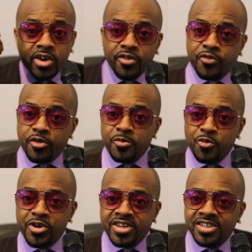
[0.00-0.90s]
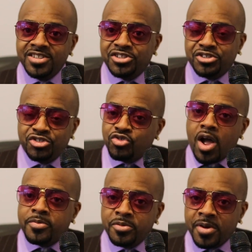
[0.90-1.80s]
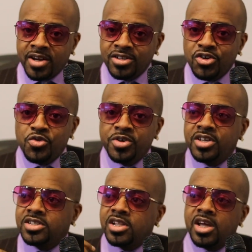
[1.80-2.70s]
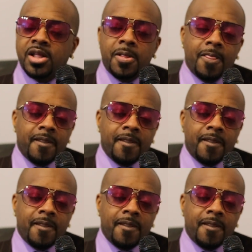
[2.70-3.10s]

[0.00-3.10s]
from what? He just dropped them out of nowhere. It's like